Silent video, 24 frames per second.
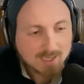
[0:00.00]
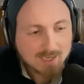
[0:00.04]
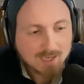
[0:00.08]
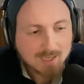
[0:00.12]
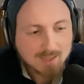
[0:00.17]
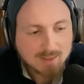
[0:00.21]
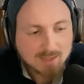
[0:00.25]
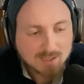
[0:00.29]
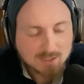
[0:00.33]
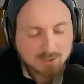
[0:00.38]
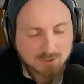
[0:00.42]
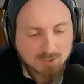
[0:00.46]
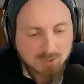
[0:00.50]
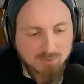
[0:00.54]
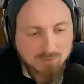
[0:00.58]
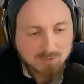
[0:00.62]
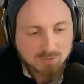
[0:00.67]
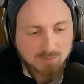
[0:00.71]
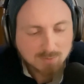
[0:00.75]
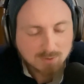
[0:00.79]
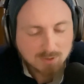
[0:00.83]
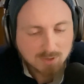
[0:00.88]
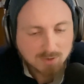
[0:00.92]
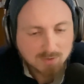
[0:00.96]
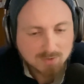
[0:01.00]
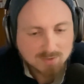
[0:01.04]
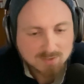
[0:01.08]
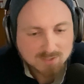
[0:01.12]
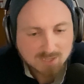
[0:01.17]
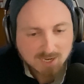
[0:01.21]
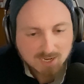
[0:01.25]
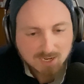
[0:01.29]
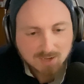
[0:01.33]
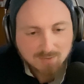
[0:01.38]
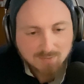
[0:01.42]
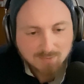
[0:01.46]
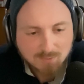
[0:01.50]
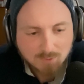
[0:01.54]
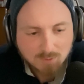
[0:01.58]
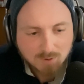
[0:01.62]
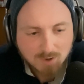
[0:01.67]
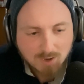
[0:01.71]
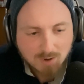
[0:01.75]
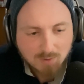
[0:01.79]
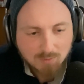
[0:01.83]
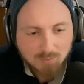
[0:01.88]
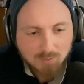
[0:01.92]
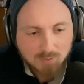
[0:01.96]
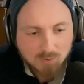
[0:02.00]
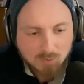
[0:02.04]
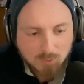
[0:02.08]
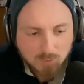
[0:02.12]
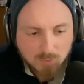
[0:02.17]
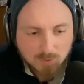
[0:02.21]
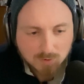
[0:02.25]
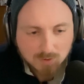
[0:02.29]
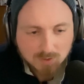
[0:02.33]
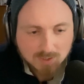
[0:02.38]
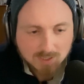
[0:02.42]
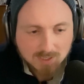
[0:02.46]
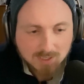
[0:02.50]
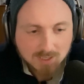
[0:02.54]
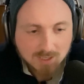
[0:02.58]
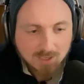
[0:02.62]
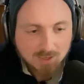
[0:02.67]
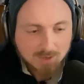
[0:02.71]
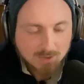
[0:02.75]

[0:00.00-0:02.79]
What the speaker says: in the description below to sign up for our quarterly